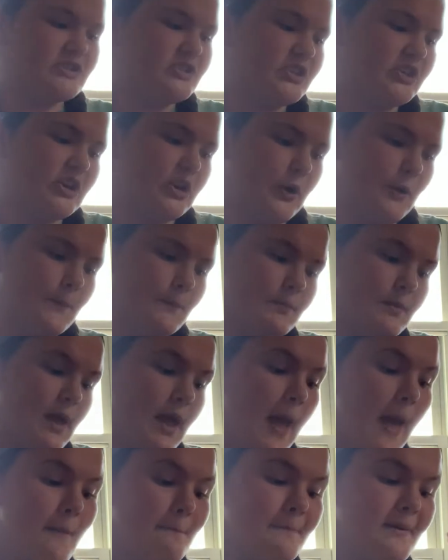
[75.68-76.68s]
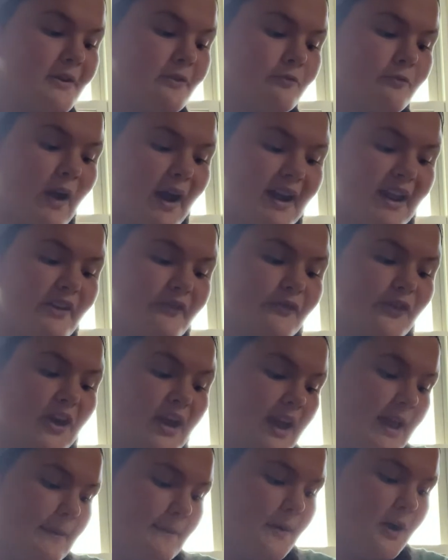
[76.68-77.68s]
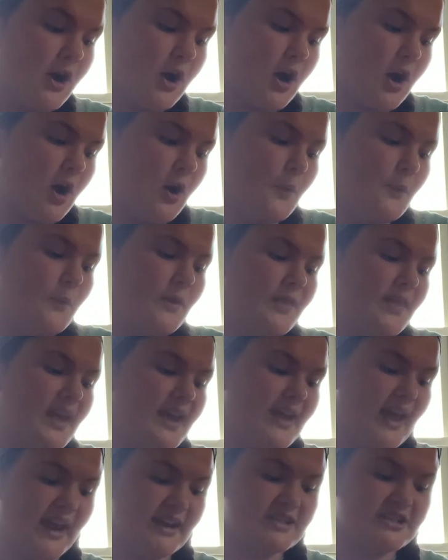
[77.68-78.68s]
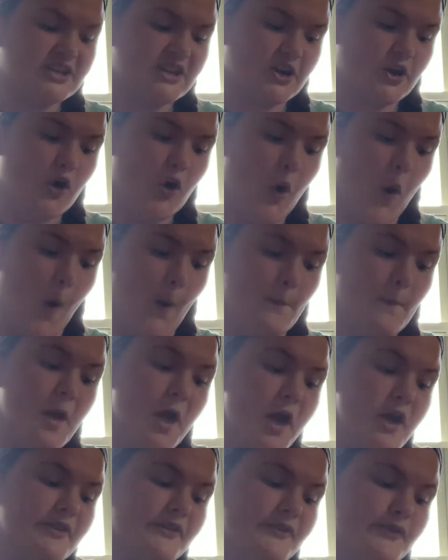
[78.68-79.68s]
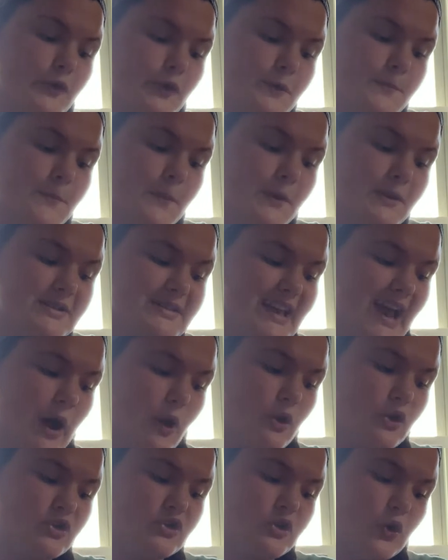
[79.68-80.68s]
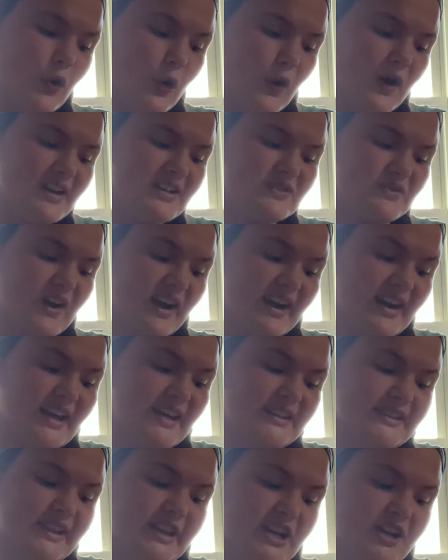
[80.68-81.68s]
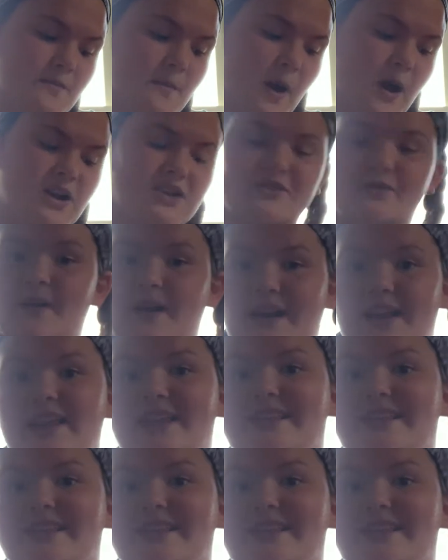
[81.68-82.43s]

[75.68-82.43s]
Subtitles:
2. Be ready for him or her when they get to your home. Food bowls out, toys ready, litter box ready,